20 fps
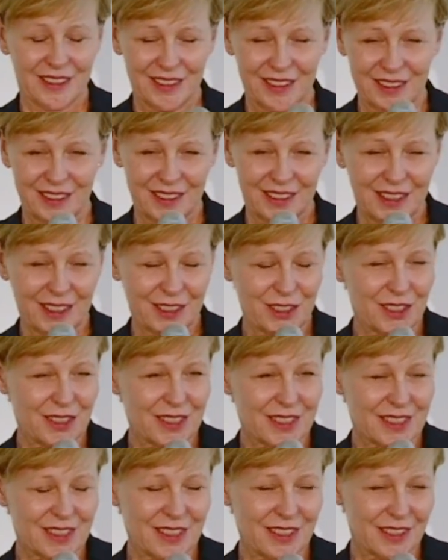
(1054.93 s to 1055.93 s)
Yeah,
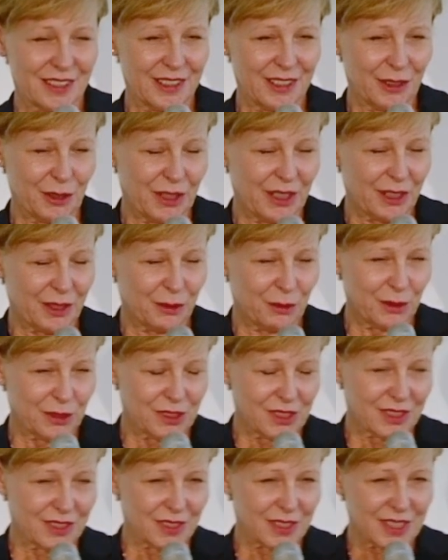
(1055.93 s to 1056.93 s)
I
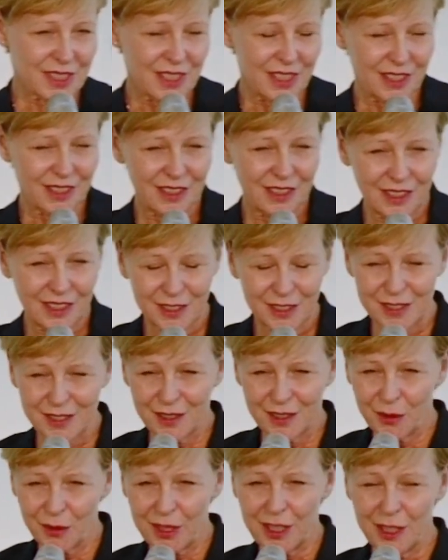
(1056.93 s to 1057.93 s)
wanted to say that,
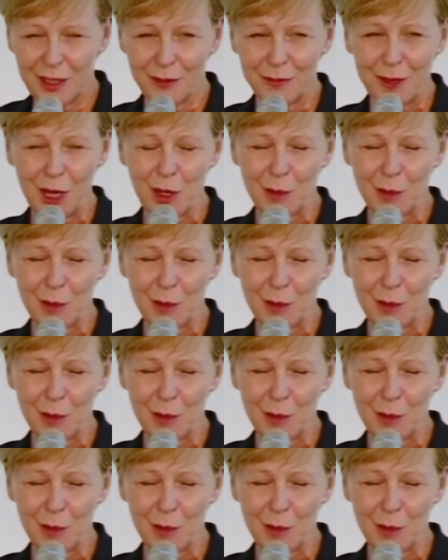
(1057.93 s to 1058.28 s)
okay,